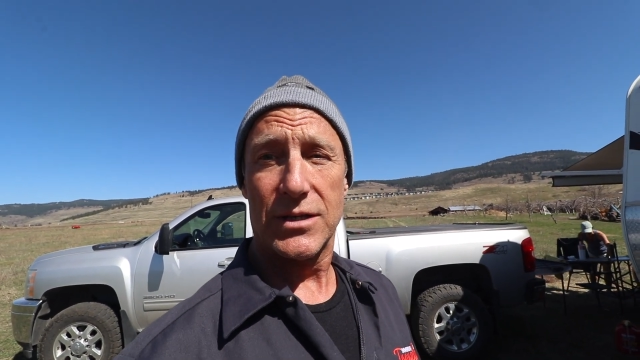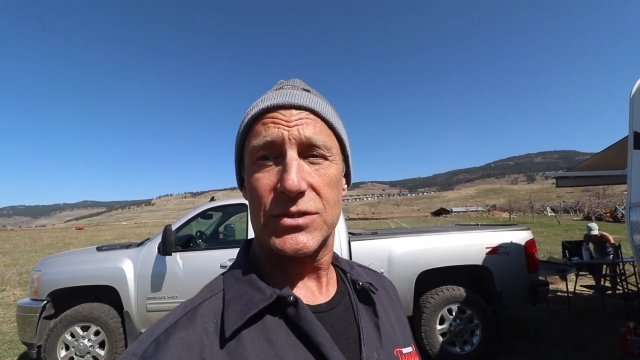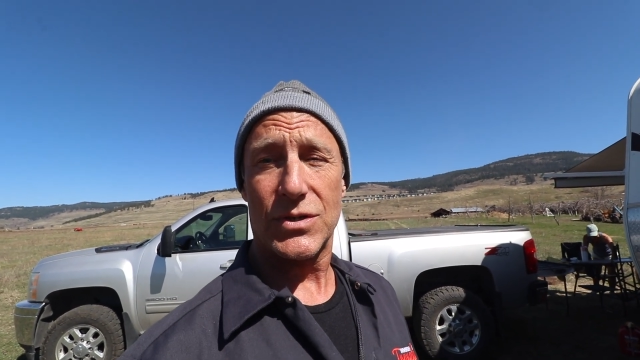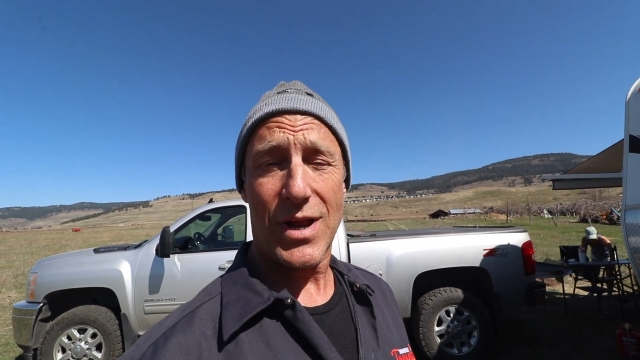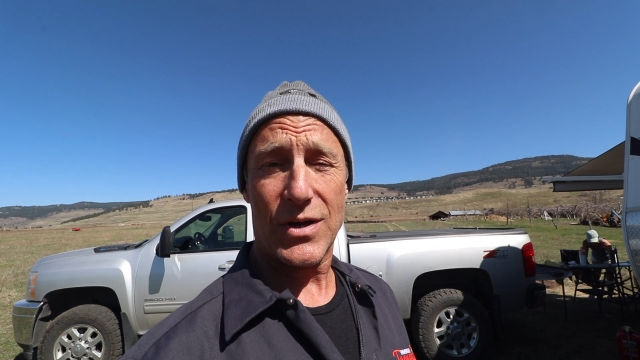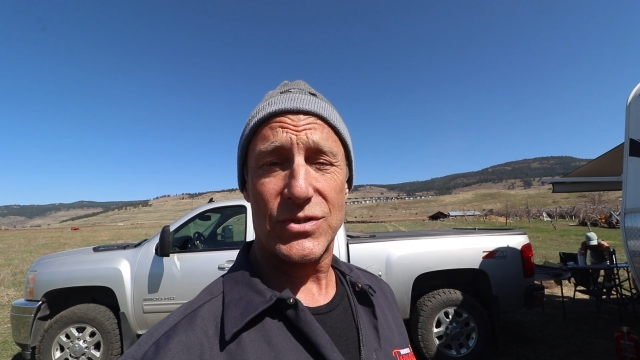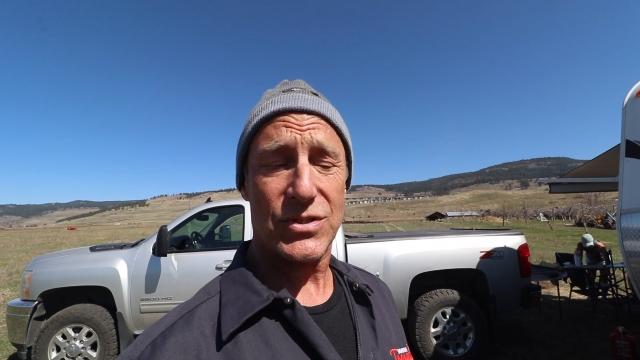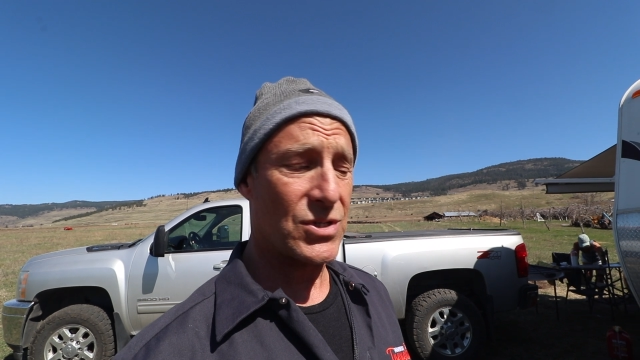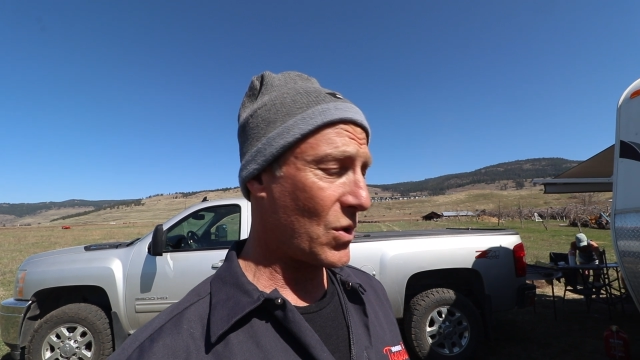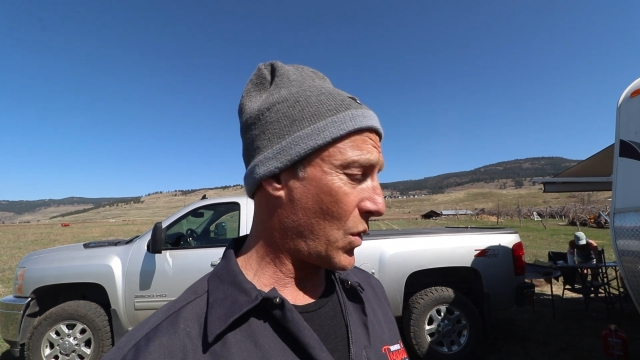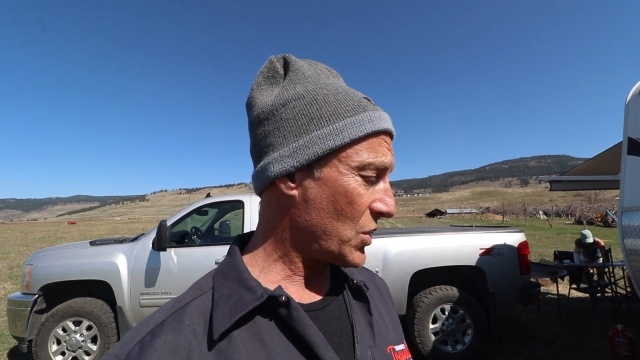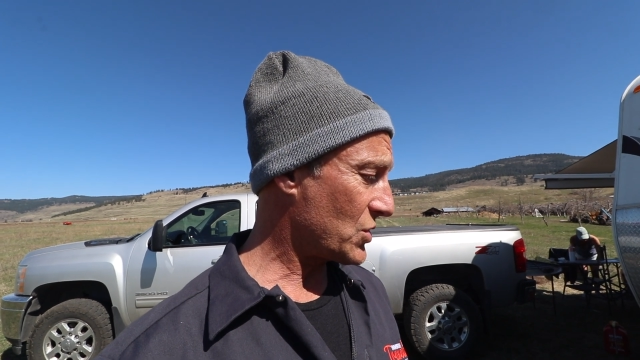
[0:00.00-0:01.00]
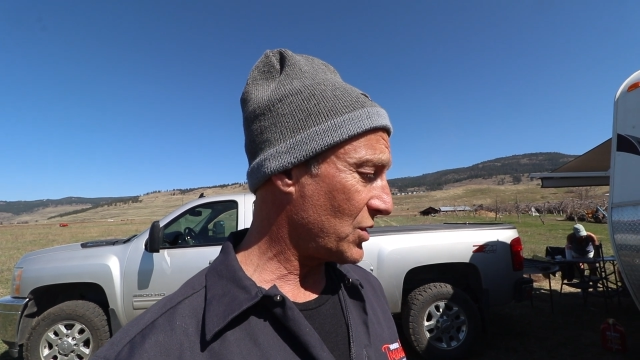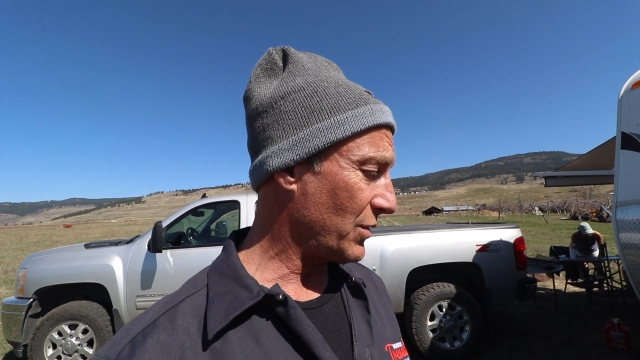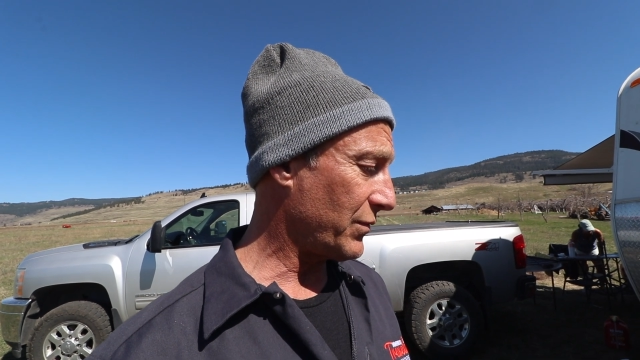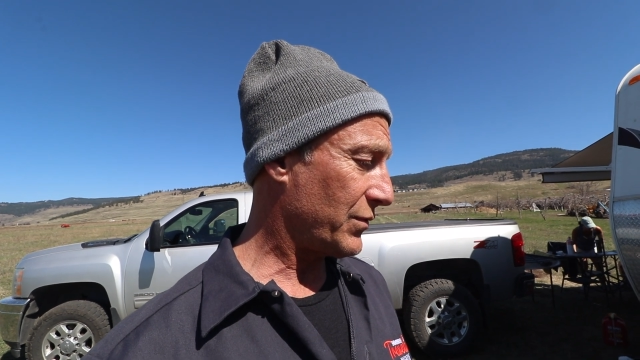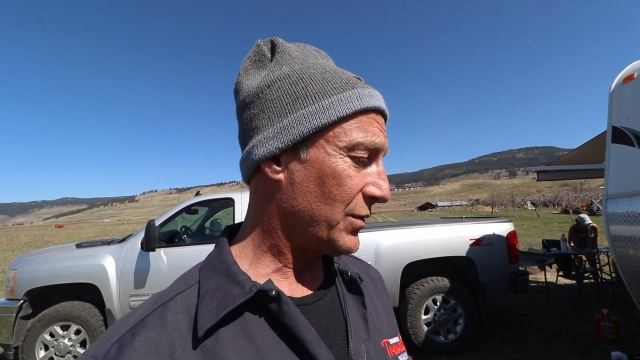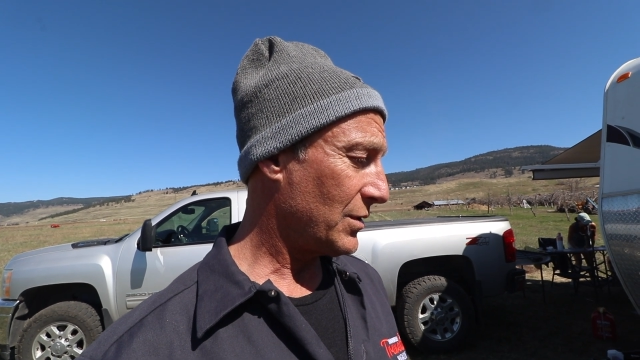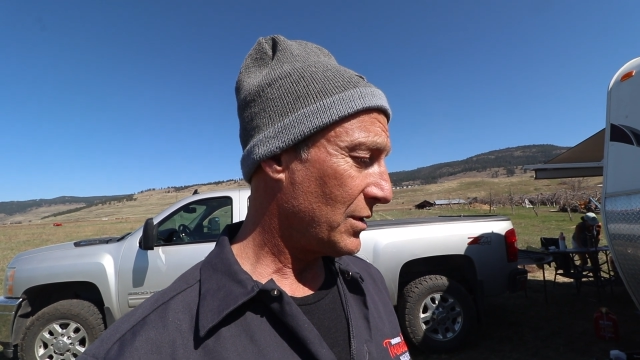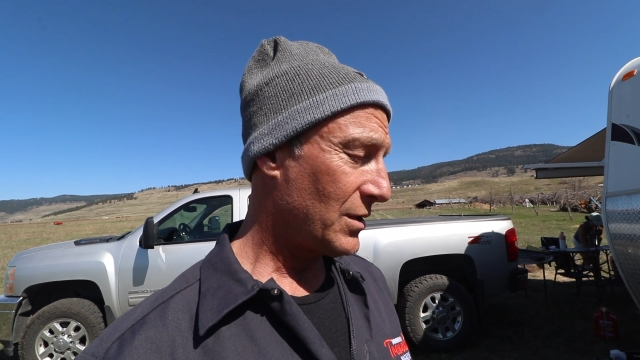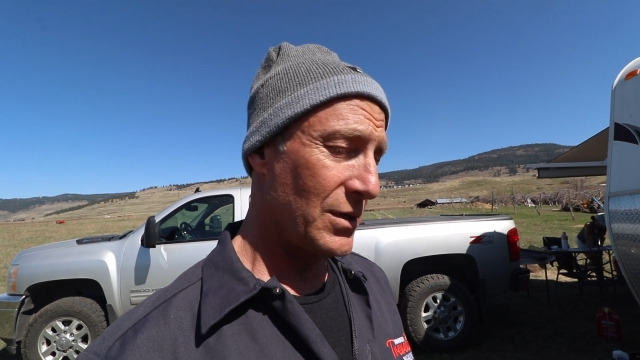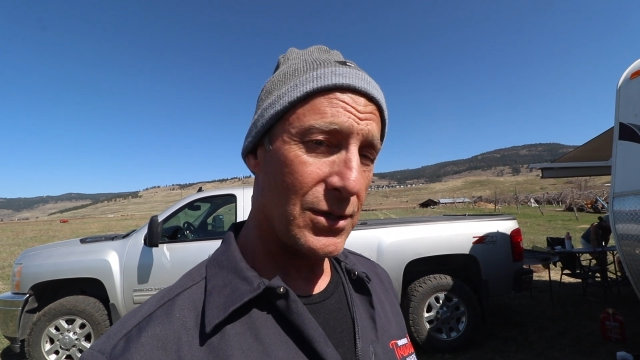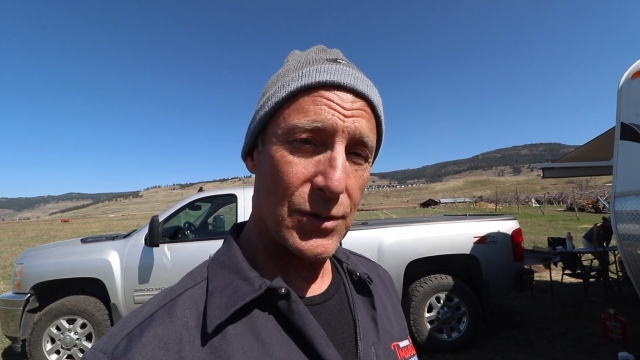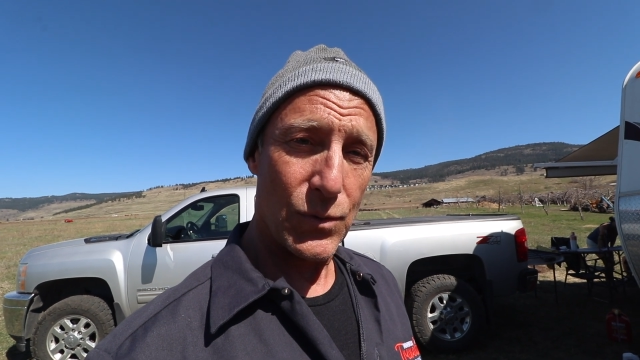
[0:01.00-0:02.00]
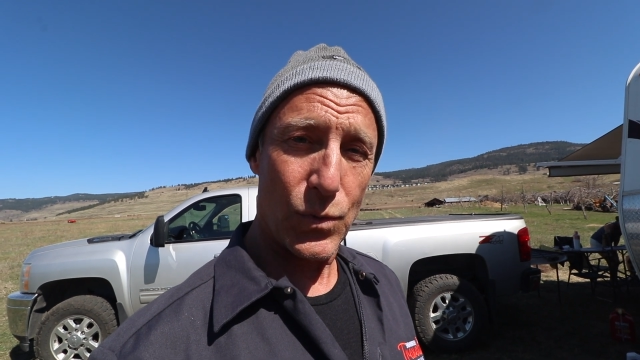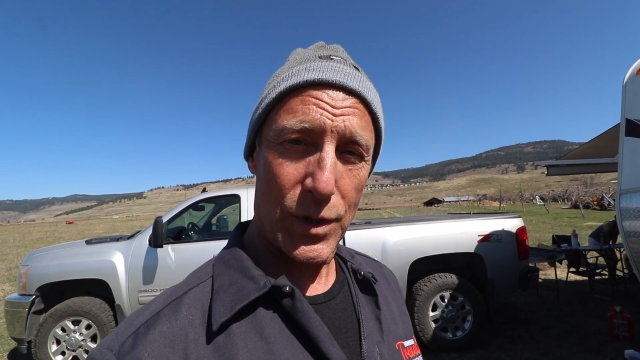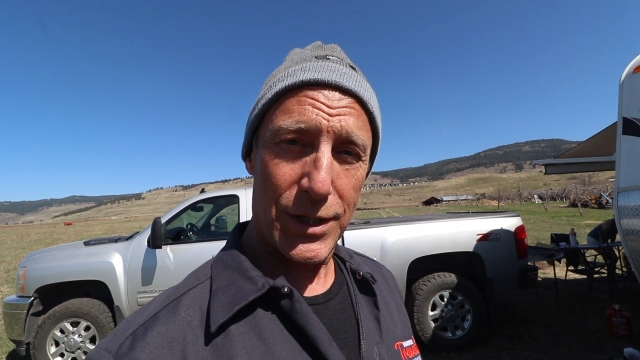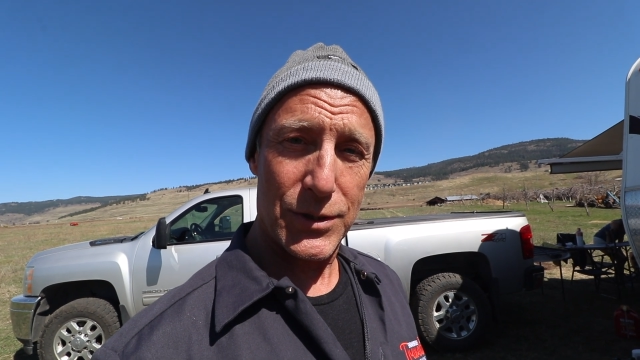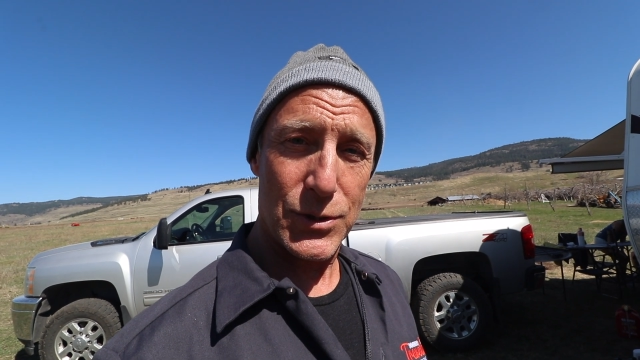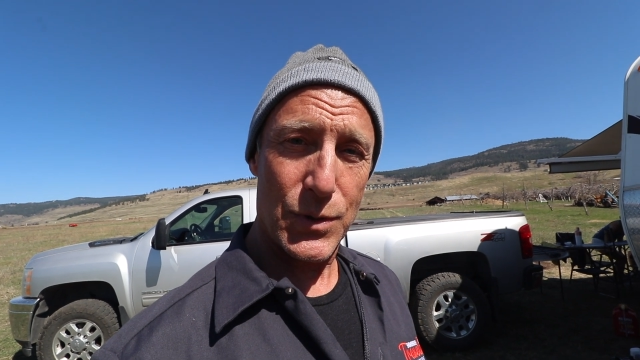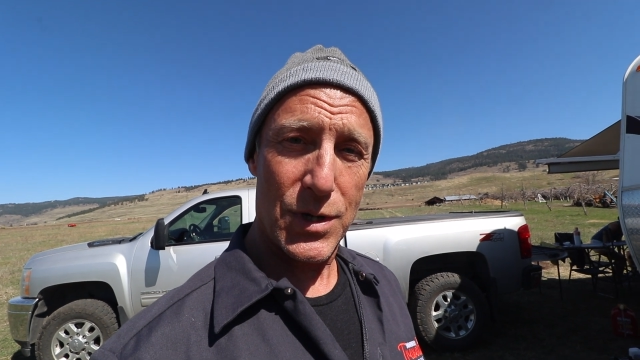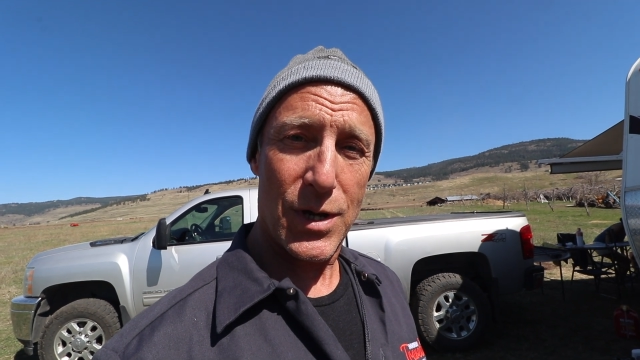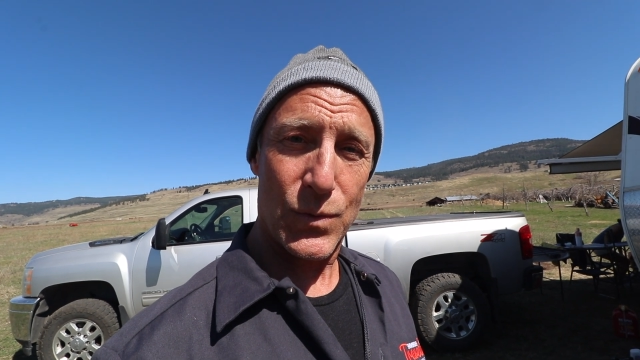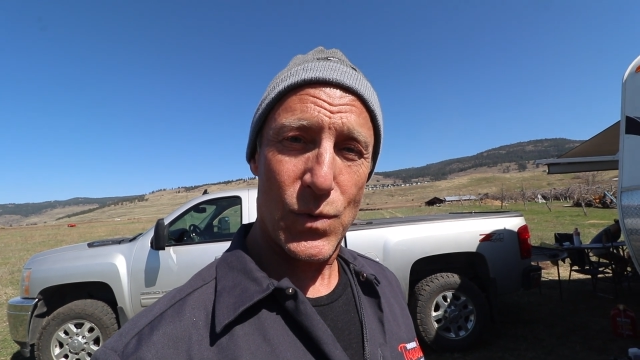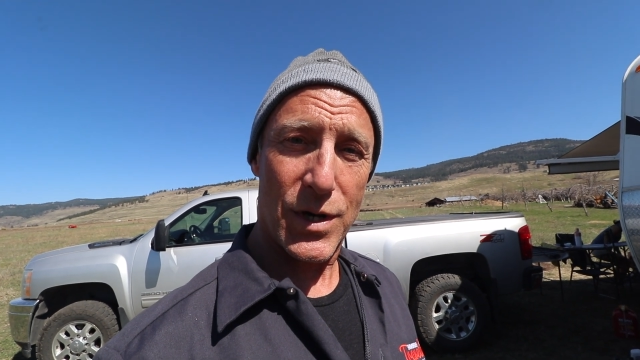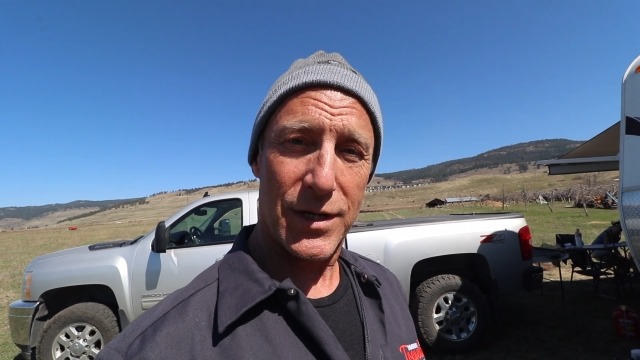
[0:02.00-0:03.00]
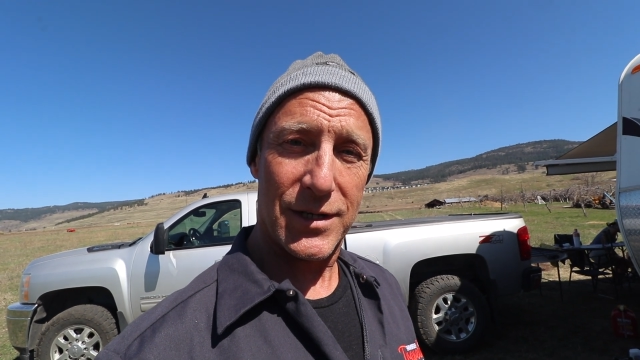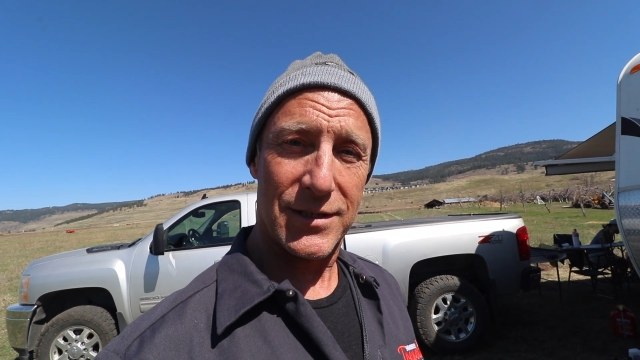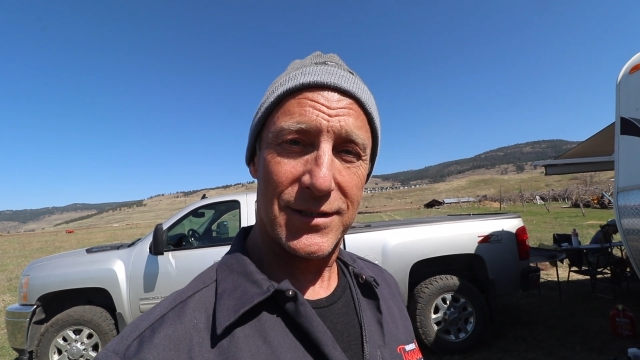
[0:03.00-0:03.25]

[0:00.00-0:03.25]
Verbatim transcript: So now it's just a question of will it do it on one?